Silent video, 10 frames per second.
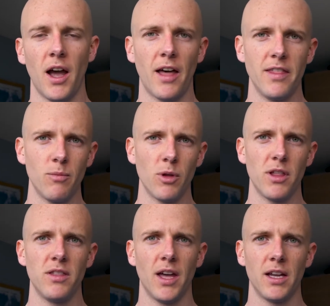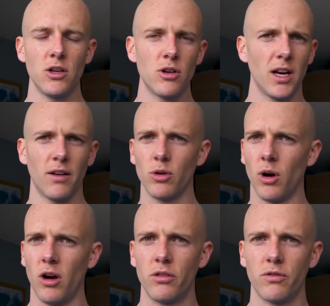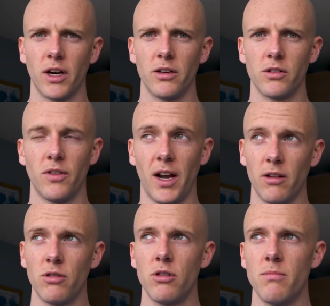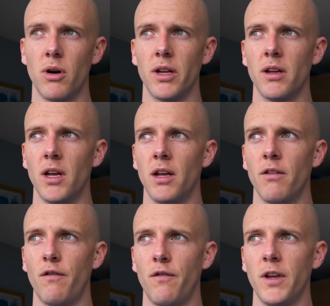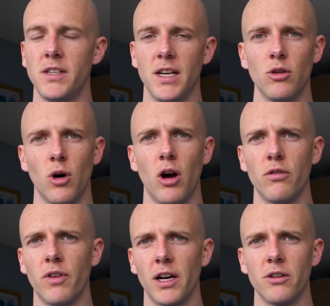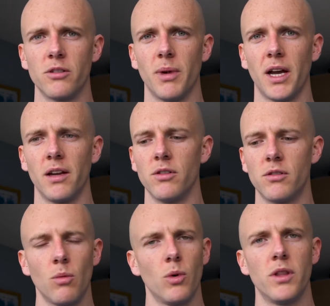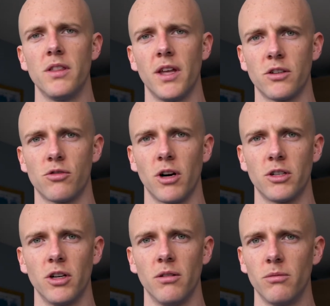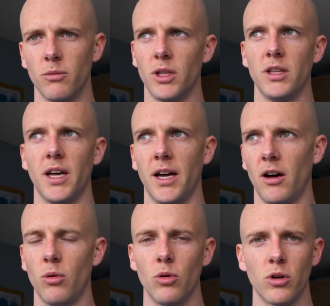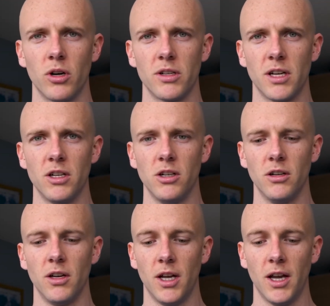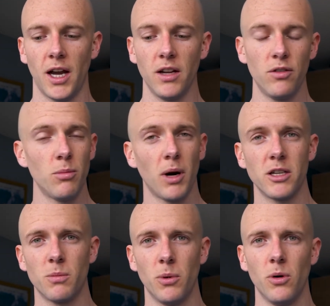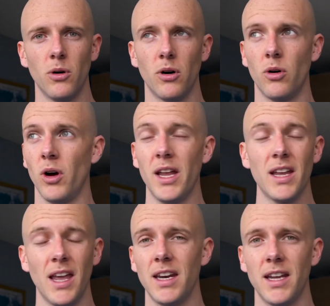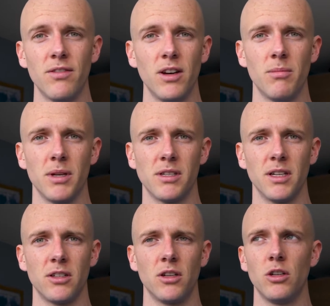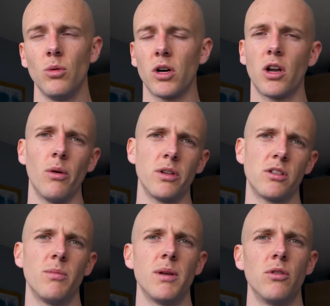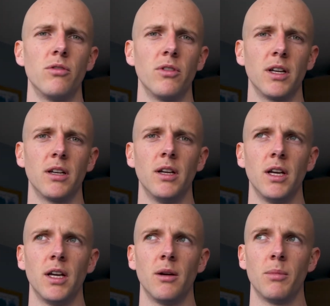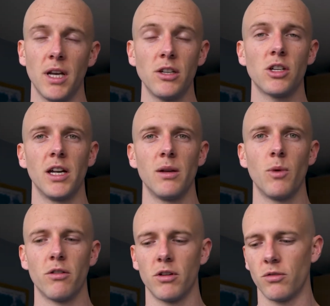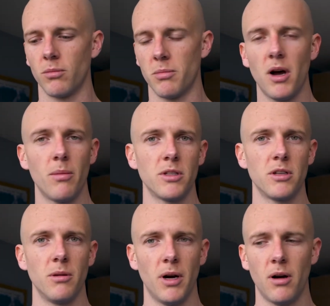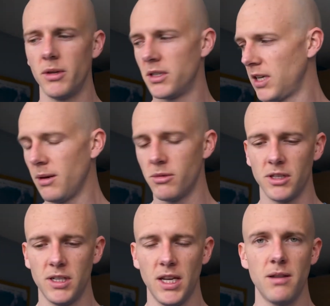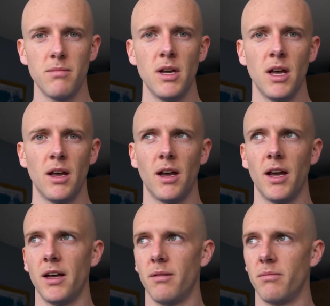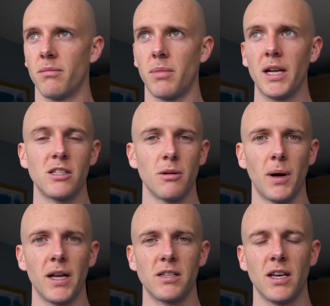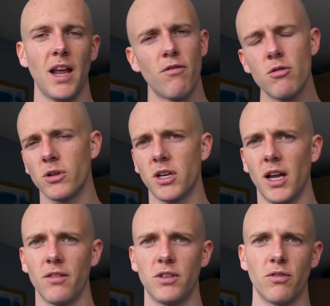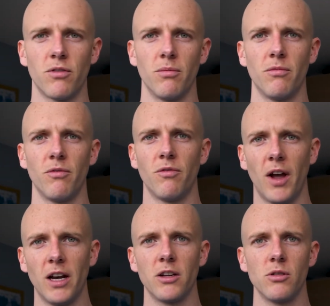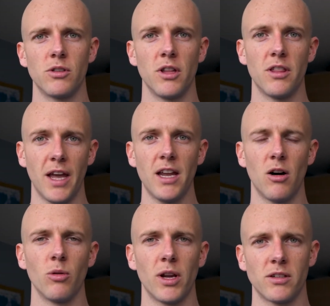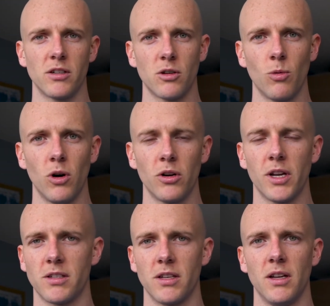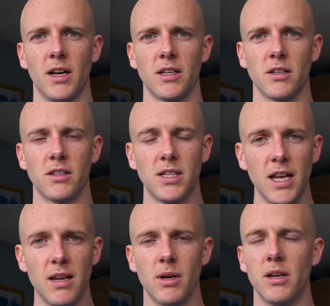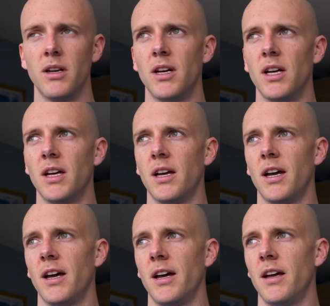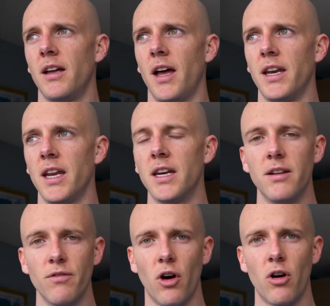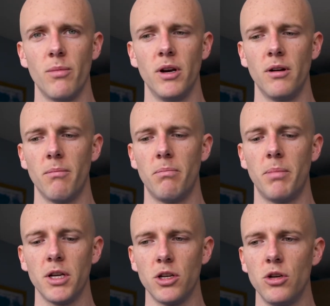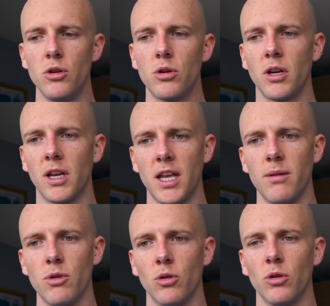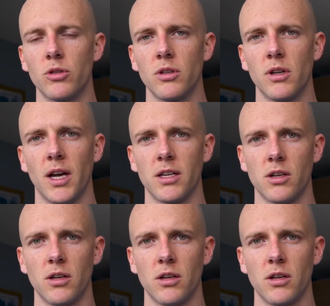and then within that you can have your own values of how you might fit in your own values and behaviors within that structure, within that whole organization. And if you play sport, or again, even in business, you are going to be moving potentially, whether it's from department to department, team to team, uh, place to place, and everyone's going to have different values that they hold as a squad, as a, as a team, and, and in an environment, but you can keep yours as